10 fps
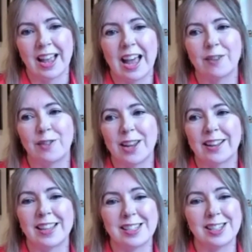And I
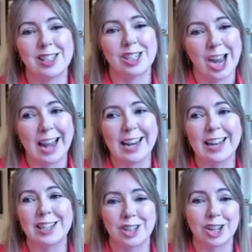think this is the
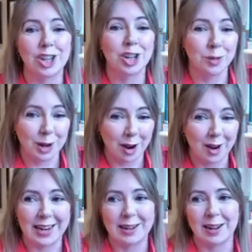challenge that you and
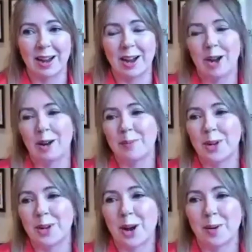I,
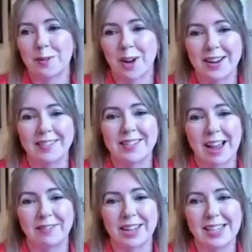have kind of
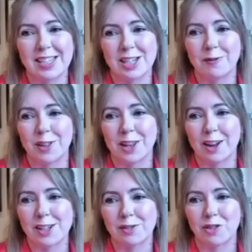navigated over the
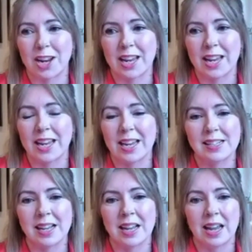last 3
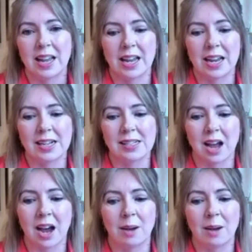years, is